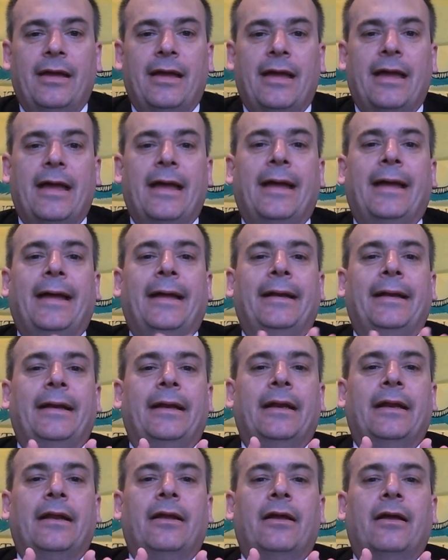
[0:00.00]
at,
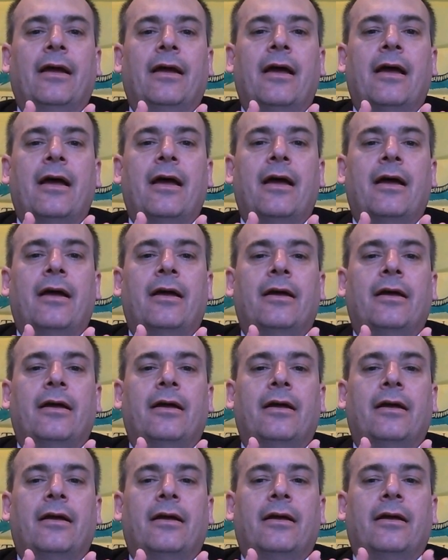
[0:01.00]

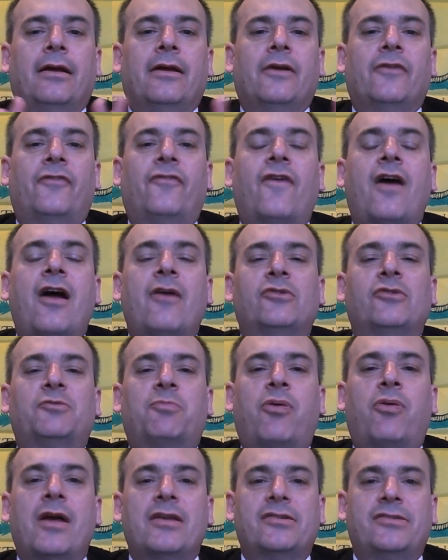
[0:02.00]
if I was
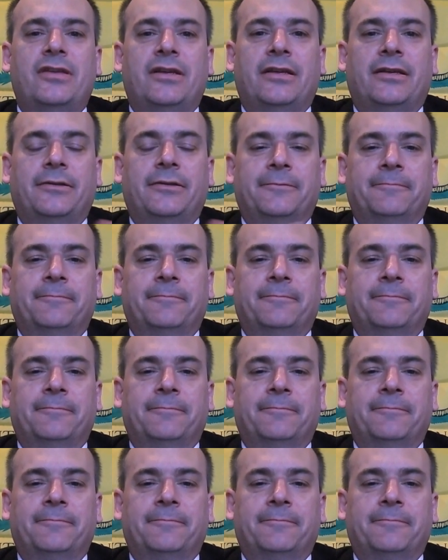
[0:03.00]
president,